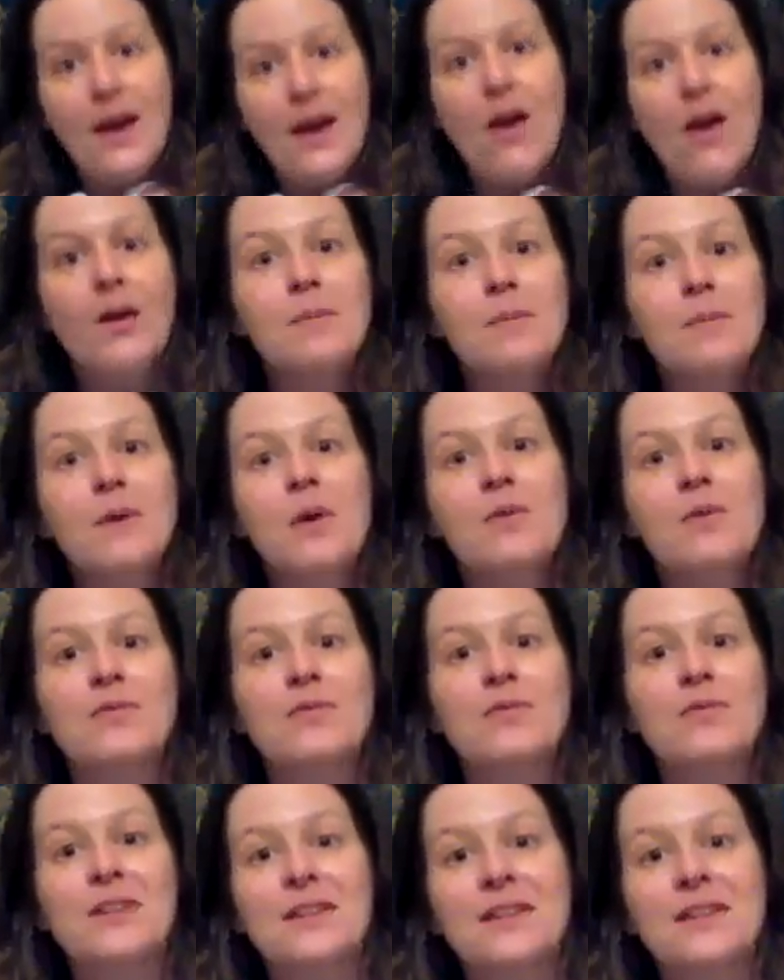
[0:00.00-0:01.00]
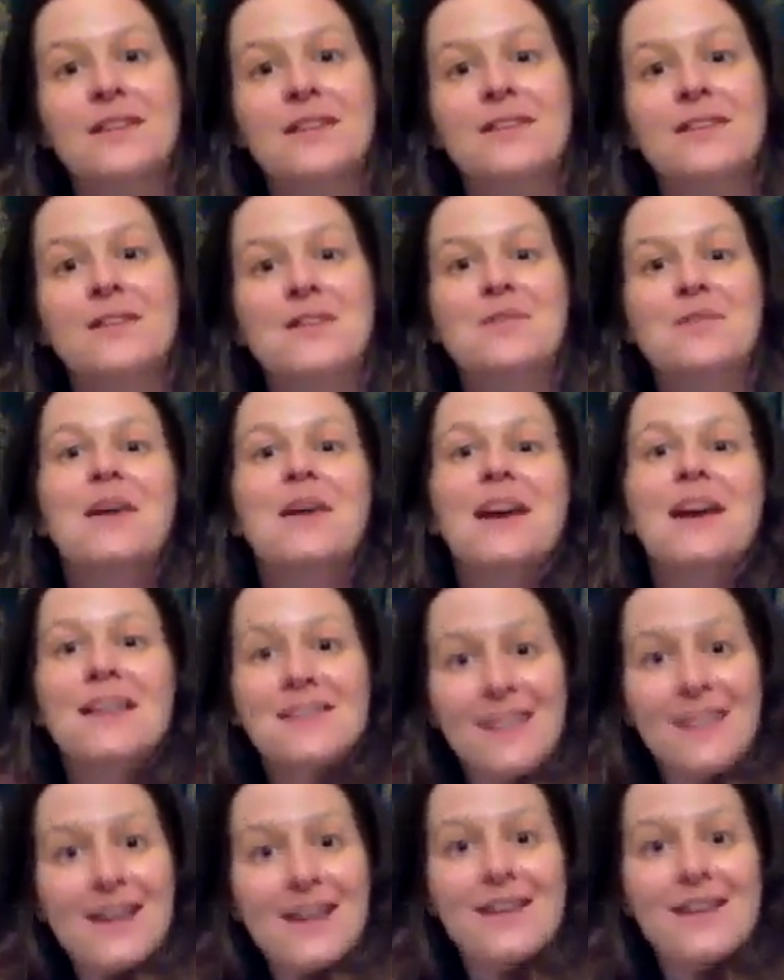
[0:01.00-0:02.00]
I'm confident in them,
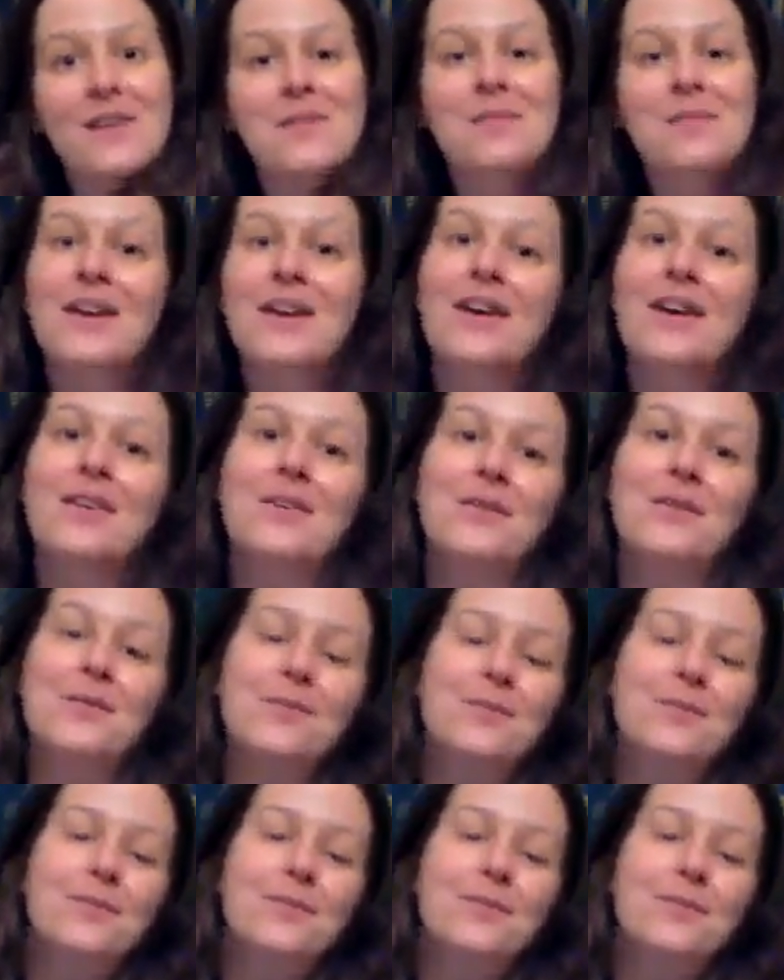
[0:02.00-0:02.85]
and that comes out.